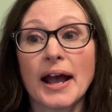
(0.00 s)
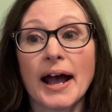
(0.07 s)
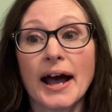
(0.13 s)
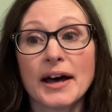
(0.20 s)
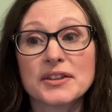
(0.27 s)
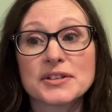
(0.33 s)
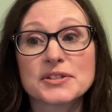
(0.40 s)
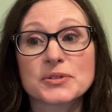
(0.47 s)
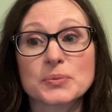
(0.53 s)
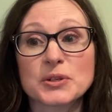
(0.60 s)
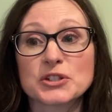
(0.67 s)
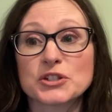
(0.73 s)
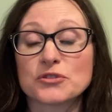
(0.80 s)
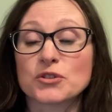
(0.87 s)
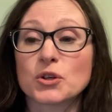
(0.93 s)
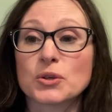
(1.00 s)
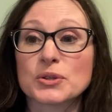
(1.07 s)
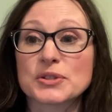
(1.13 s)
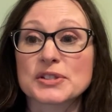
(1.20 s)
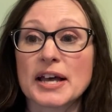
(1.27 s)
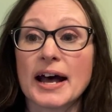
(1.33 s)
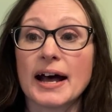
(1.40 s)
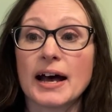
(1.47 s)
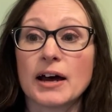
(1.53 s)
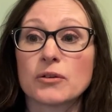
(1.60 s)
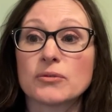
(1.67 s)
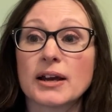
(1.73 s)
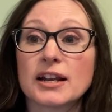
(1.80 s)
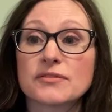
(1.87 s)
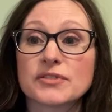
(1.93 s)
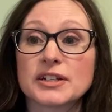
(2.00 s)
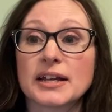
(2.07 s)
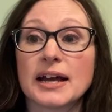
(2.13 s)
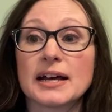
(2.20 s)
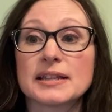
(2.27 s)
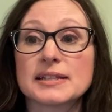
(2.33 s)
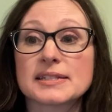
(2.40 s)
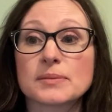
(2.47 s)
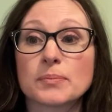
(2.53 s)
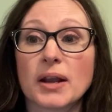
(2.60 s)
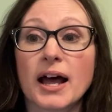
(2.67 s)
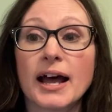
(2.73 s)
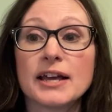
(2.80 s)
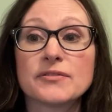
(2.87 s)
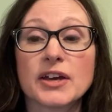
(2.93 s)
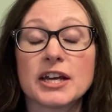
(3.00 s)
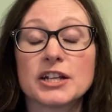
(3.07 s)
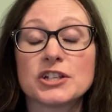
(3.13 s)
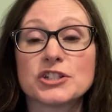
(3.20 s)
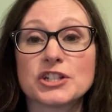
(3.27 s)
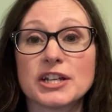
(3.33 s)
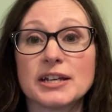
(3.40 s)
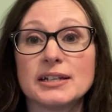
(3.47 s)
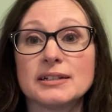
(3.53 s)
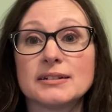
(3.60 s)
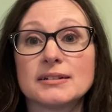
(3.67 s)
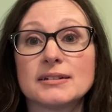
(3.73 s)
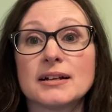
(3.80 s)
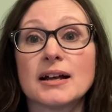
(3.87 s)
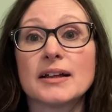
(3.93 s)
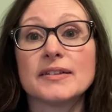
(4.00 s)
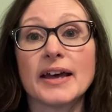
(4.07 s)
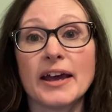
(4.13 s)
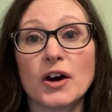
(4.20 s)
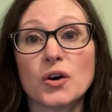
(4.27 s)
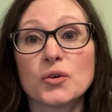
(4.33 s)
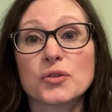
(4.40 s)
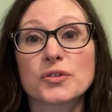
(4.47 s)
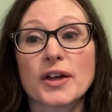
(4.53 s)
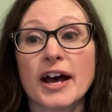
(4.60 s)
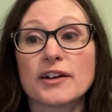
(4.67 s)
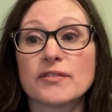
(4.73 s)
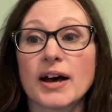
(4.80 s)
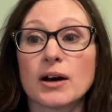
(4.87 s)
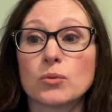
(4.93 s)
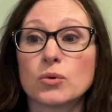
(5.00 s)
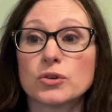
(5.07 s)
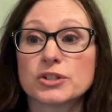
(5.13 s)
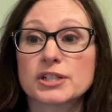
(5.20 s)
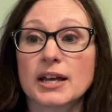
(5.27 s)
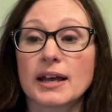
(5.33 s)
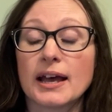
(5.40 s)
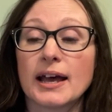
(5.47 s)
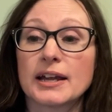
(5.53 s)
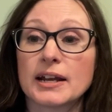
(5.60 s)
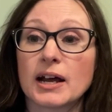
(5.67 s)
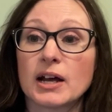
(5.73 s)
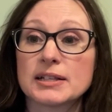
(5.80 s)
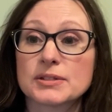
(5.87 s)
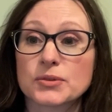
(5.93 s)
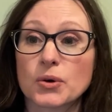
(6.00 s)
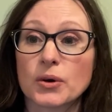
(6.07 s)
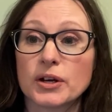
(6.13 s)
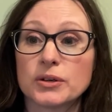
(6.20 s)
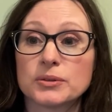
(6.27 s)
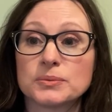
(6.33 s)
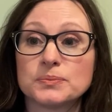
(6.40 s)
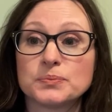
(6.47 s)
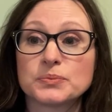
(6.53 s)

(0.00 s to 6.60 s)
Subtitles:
Others which of course are relevant are the supply of energy, the health of our water and our soil,